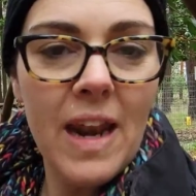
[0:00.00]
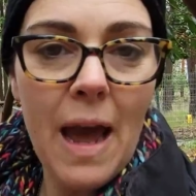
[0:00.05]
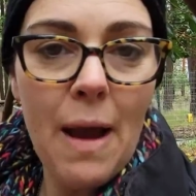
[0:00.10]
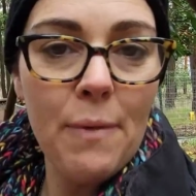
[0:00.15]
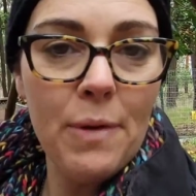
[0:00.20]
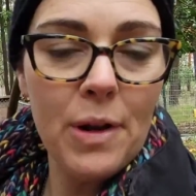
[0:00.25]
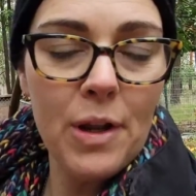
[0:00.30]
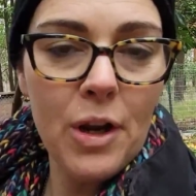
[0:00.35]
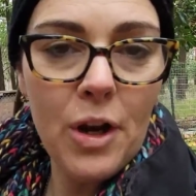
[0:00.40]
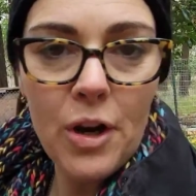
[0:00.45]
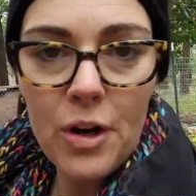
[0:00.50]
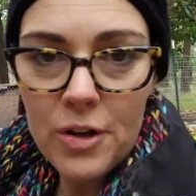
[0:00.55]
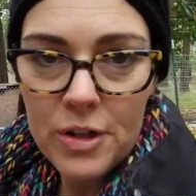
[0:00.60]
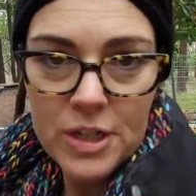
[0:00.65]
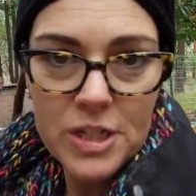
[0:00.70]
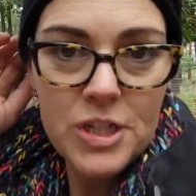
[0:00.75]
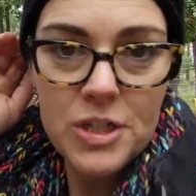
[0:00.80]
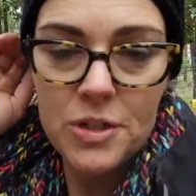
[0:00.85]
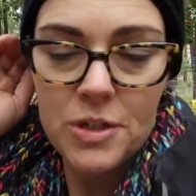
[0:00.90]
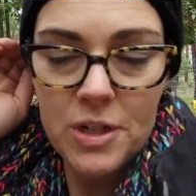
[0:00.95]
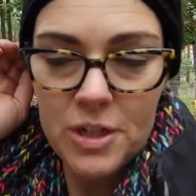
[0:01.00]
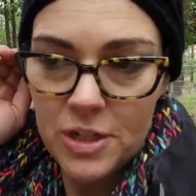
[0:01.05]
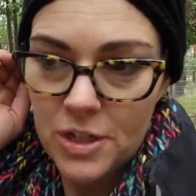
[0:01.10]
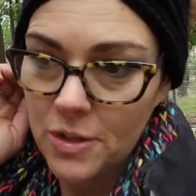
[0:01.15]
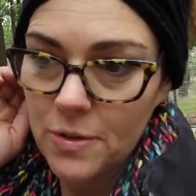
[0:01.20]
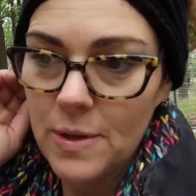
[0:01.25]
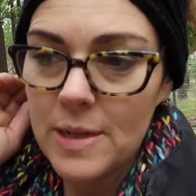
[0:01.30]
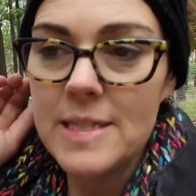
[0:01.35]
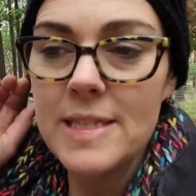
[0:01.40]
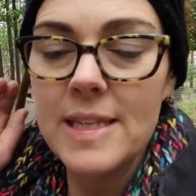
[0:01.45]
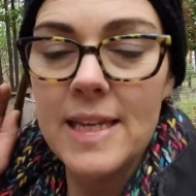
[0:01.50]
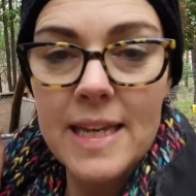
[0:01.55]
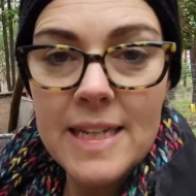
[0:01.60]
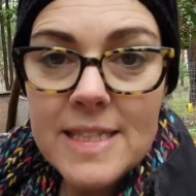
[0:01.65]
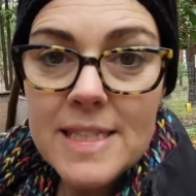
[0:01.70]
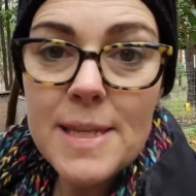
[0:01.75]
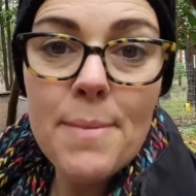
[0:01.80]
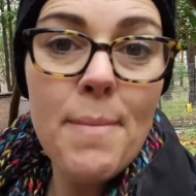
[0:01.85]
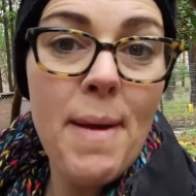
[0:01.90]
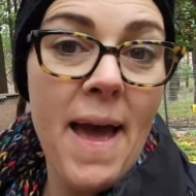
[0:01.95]
I would encourage you to do, is
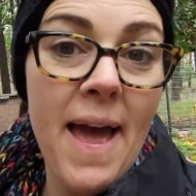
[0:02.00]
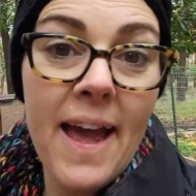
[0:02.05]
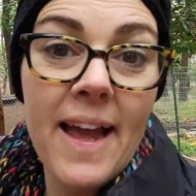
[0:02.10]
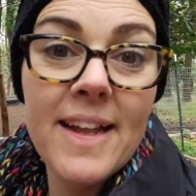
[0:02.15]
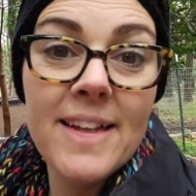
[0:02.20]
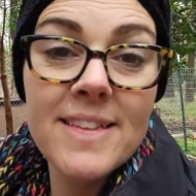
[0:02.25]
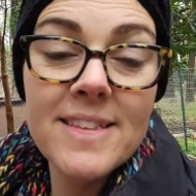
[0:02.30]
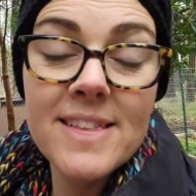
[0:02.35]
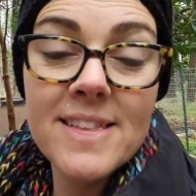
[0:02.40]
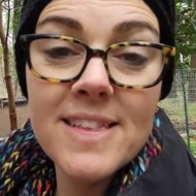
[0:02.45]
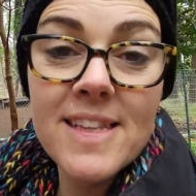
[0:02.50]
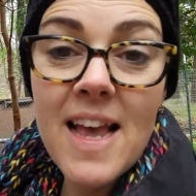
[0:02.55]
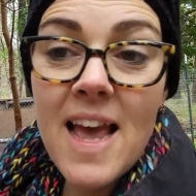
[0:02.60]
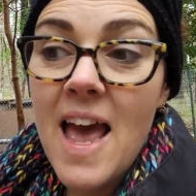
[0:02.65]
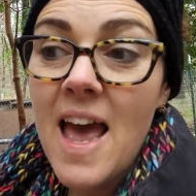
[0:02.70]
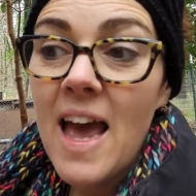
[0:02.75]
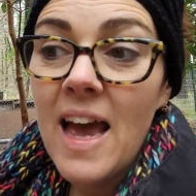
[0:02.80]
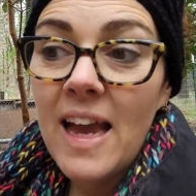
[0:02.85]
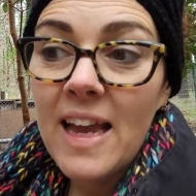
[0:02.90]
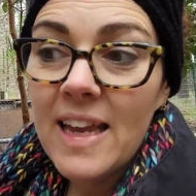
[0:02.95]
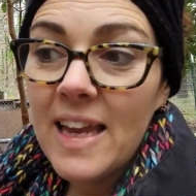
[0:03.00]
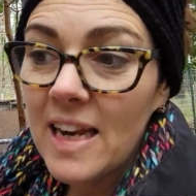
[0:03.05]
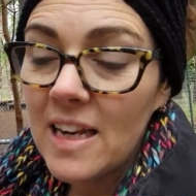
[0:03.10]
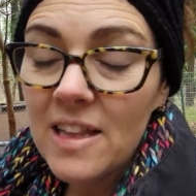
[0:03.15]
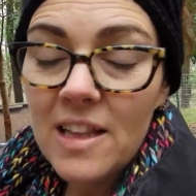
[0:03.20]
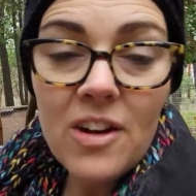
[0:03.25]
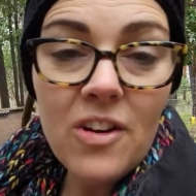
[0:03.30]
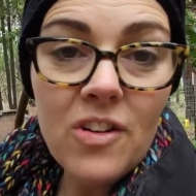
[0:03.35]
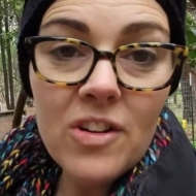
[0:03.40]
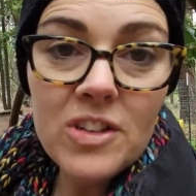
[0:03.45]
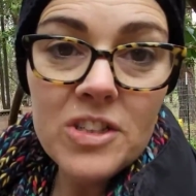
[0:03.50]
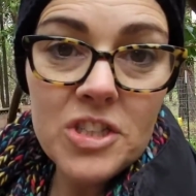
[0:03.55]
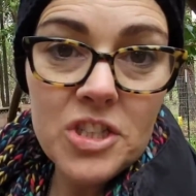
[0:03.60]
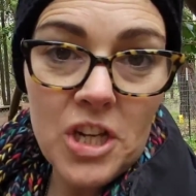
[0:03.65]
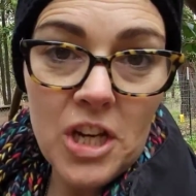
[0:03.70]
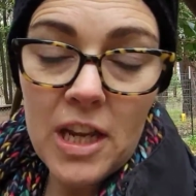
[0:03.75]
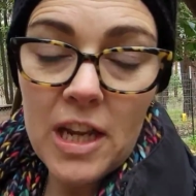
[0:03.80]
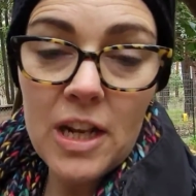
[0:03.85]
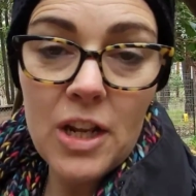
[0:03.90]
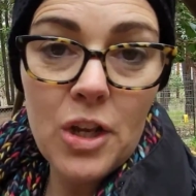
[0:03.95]
get some hens, get a little
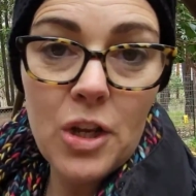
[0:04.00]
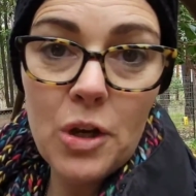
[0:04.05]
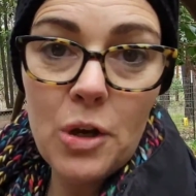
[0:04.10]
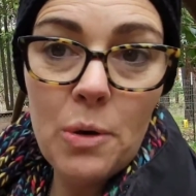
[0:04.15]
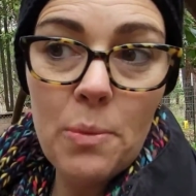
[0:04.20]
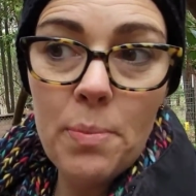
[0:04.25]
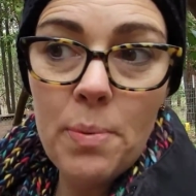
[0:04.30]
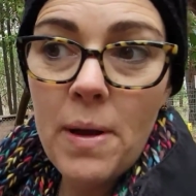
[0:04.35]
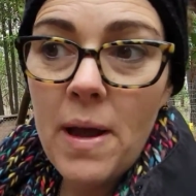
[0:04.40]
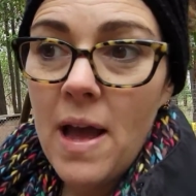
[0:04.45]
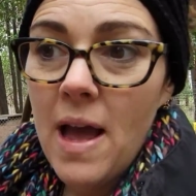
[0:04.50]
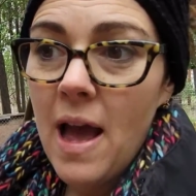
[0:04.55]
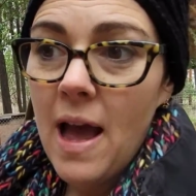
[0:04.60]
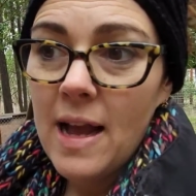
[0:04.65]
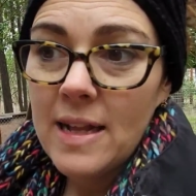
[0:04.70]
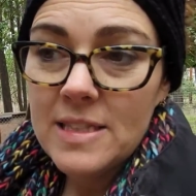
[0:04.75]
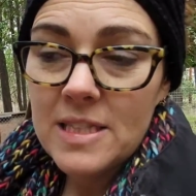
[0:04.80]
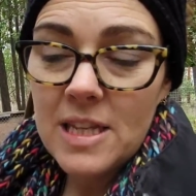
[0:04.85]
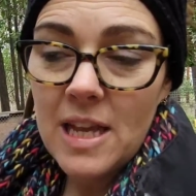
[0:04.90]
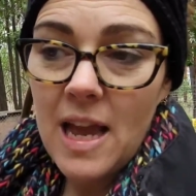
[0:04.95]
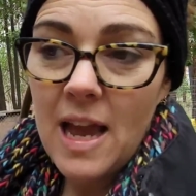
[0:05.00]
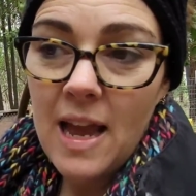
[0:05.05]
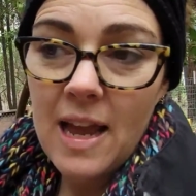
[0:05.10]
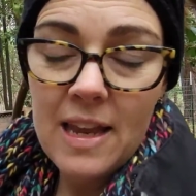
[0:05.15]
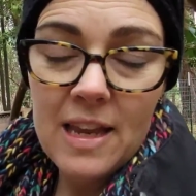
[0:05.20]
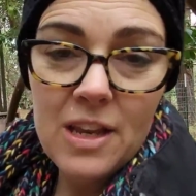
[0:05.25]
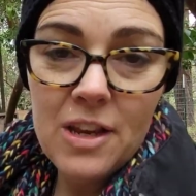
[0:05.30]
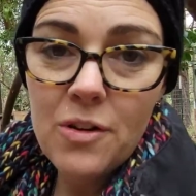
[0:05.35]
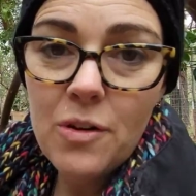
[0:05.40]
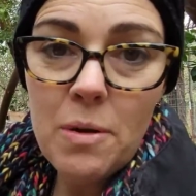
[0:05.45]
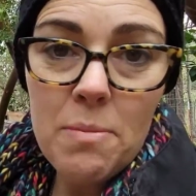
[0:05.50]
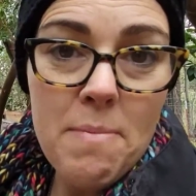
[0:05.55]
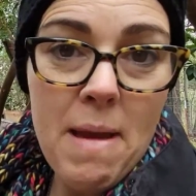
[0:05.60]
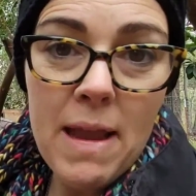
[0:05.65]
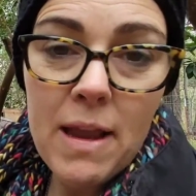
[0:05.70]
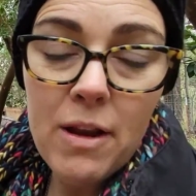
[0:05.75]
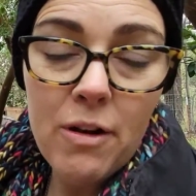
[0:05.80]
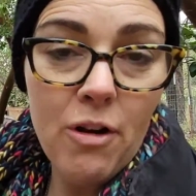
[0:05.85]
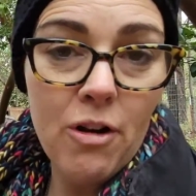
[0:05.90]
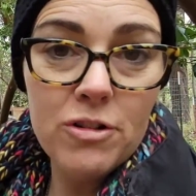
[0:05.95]
chicken coop. It's you can
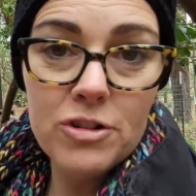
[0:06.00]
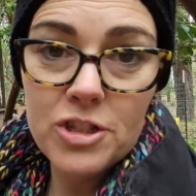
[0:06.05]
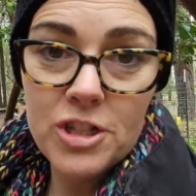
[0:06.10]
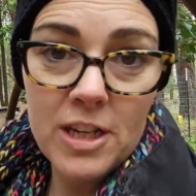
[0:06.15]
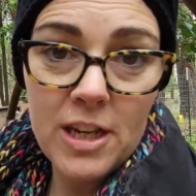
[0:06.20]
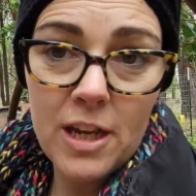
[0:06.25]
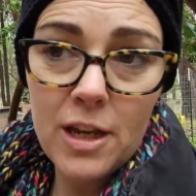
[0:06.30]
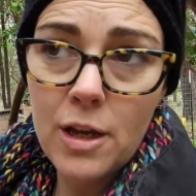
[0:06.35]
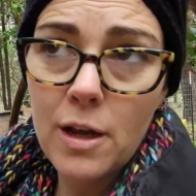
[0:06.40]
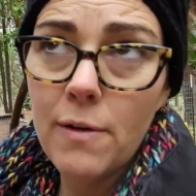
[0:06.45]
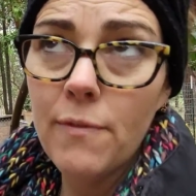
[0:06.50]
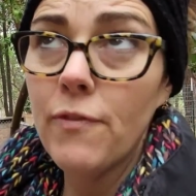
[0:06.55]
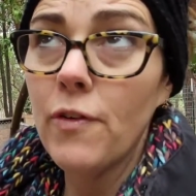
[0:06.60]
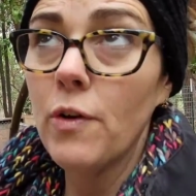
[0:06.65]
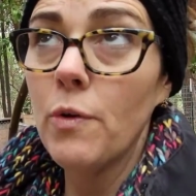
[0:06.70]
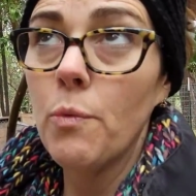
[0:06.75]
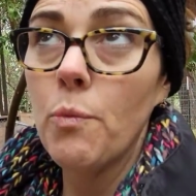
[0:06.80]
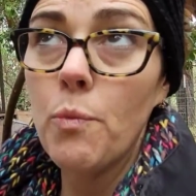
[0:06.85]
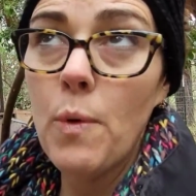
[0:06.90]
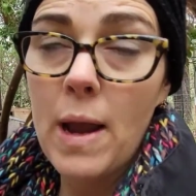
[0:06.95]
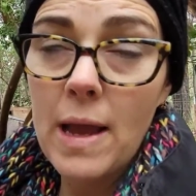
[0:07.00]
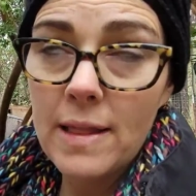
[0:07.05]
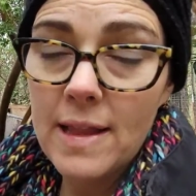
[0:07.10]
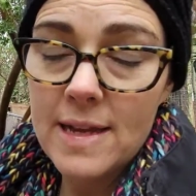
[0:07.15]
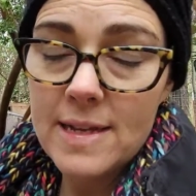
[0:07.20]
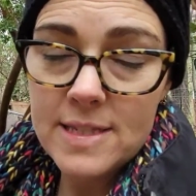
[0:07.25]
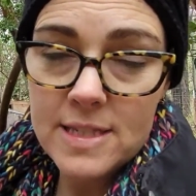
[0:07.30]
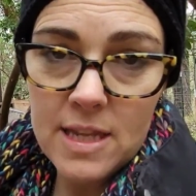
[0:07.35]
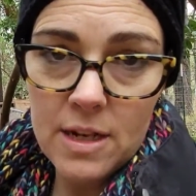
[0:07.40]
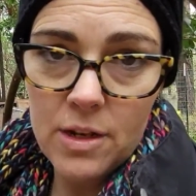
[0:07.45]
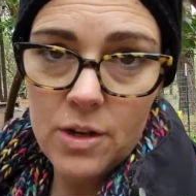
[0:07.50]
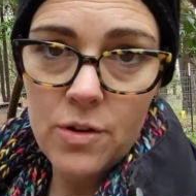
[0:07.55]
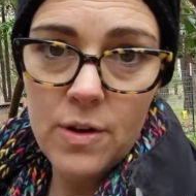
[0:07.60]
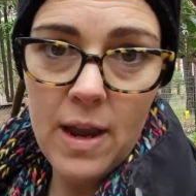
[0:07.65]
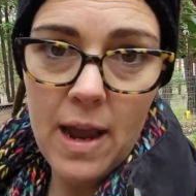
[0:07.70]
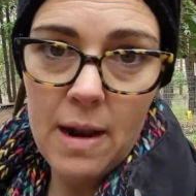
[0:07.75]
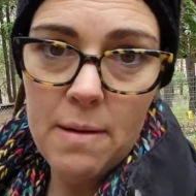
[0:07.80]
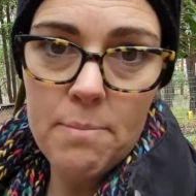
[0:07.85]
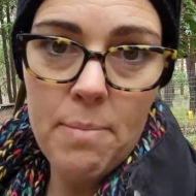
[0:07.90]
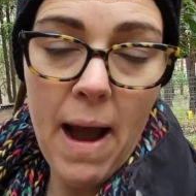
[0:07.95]
make your own chicken coop for way less than you
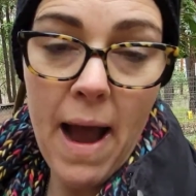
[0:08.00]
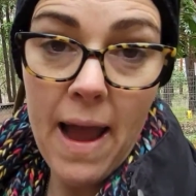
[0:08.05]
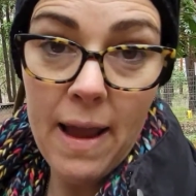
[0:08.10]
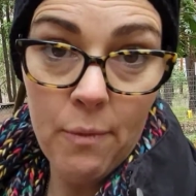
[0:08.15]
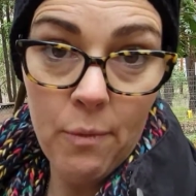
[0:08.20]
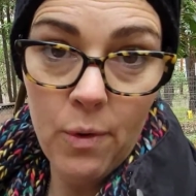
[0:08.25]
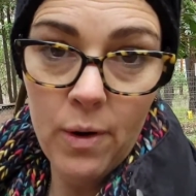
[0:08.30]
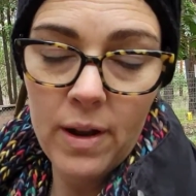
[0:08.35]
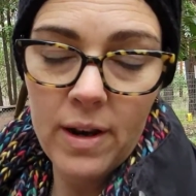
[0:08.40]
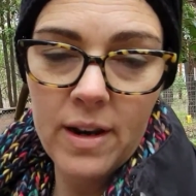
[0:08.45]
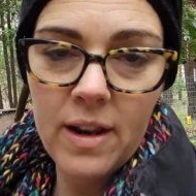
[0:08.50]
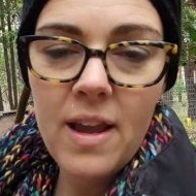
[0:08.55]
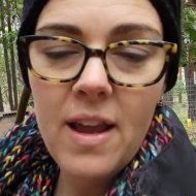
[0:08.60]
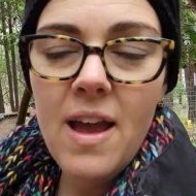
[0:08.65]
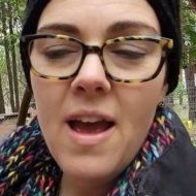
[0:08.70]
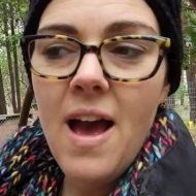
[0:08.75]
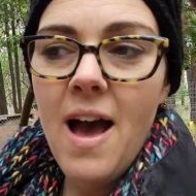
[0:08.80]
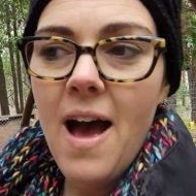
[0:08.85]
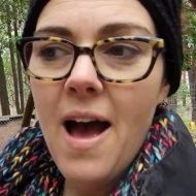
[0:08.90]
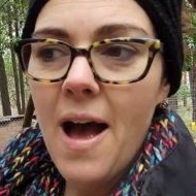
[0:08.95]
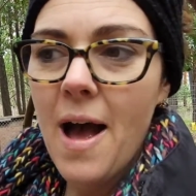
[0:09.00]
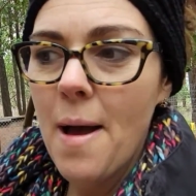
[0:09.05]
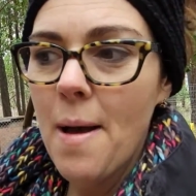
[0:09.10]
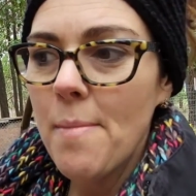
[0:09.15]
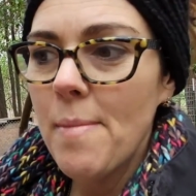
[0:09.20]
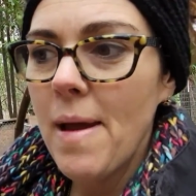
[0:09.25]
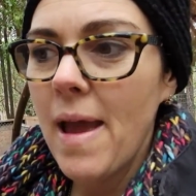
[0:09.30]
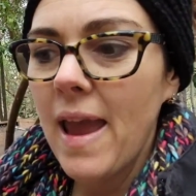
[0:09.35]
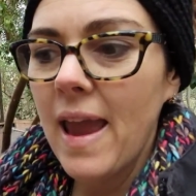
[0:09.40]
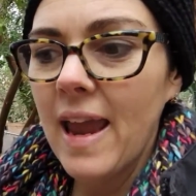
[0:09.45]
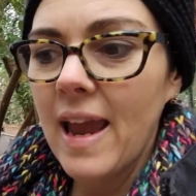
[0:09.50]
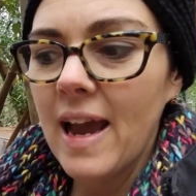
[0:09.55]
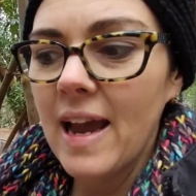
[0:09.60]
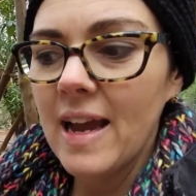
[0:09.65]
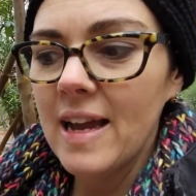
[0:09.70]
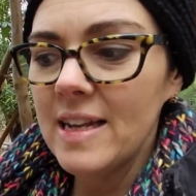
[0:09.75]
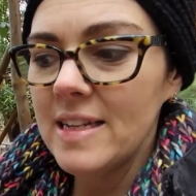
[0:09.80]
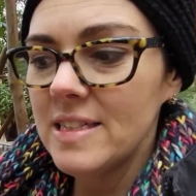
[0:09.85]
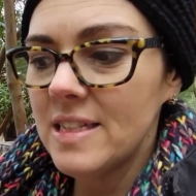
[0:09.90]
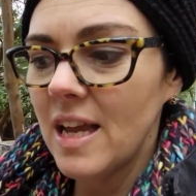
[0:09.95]
can buy one.
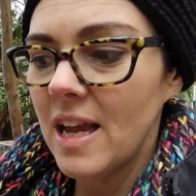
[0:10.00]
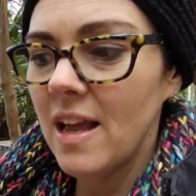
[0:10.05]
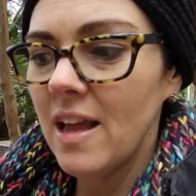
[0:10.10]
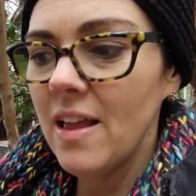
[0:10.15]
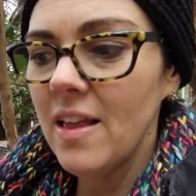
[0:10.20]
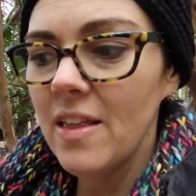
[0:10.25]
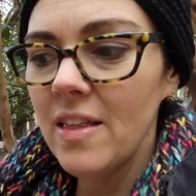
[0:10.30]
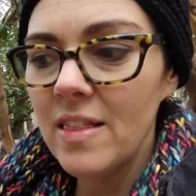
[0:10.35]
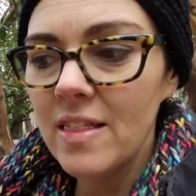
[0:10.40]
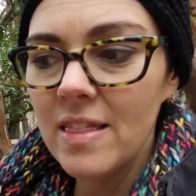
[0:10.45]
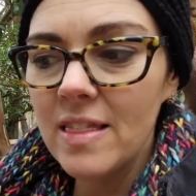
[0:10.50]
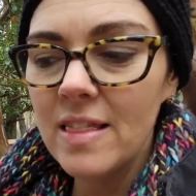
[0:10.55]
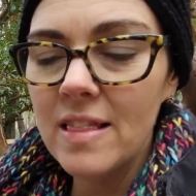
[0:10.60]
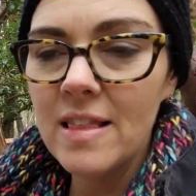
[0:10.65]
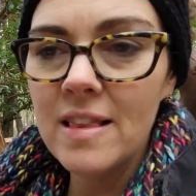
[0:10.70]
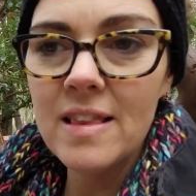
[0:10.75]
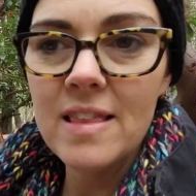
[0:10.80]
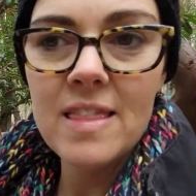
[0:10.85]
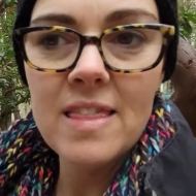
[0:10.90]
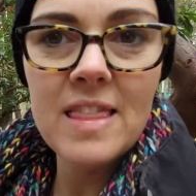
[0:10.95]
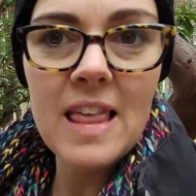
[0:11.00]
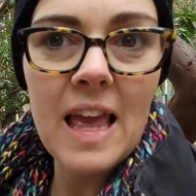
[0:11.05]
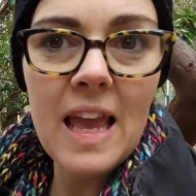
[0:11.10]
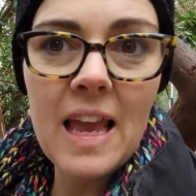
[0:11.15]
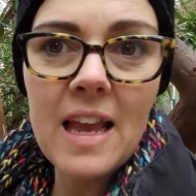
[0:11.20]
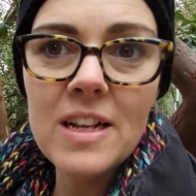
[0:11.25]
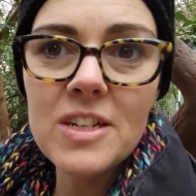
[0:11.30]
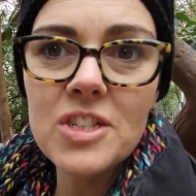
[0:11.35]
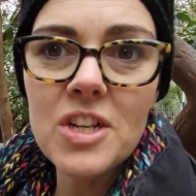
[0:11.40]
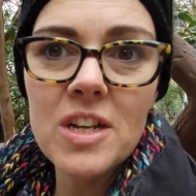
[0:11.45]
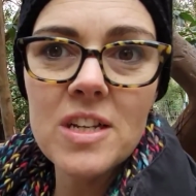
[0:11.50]
And they're